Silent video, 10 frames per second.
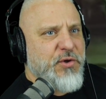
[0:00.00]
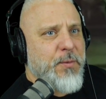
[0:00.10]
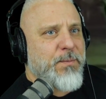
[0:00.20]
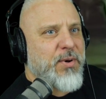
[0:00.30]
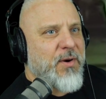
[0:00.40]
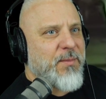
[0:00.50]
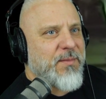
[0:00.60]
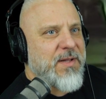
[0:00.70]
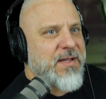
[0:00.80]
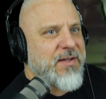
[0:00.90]
Boom.
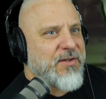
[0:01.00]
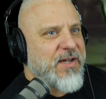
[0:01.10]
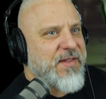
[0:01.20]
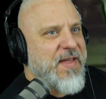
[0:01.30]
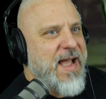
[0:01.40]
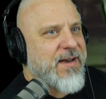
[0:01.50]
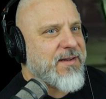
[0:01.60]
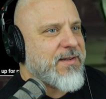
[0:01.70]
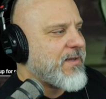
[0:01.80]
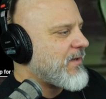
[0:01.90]
Look at that.
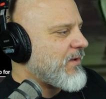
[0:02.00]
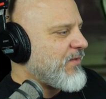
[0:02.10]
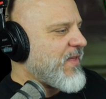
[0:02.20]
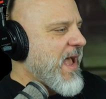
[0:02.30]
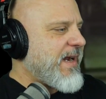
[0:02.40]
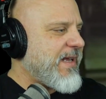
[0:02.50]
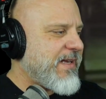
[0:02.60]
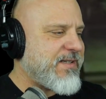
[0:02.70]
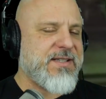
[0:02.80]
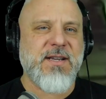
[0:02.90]
That
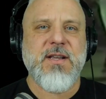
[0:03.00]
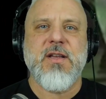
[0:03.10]
is